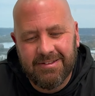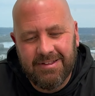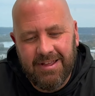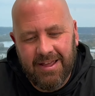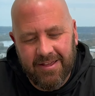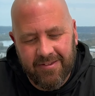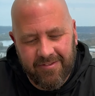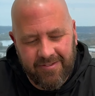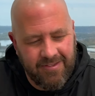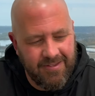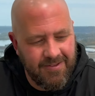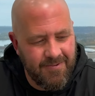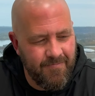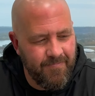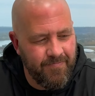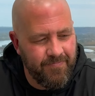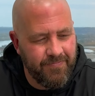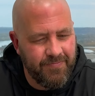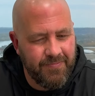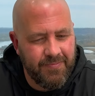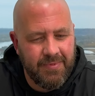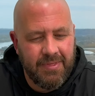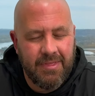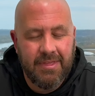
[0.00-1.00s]
Yes. It's always
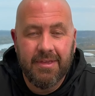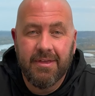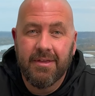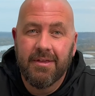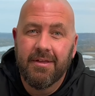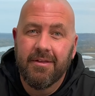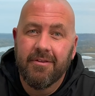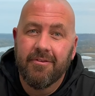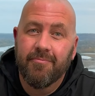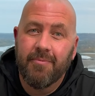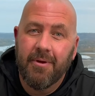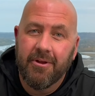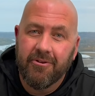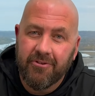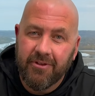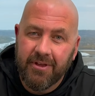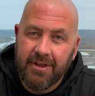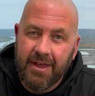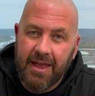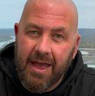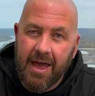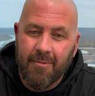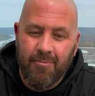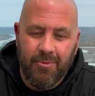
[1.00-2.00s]
a good day.
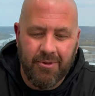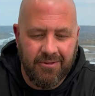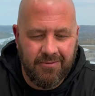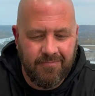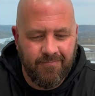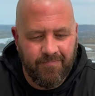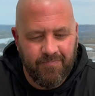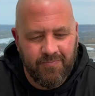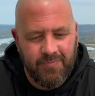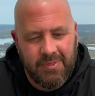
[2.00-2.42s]
Especially Apple.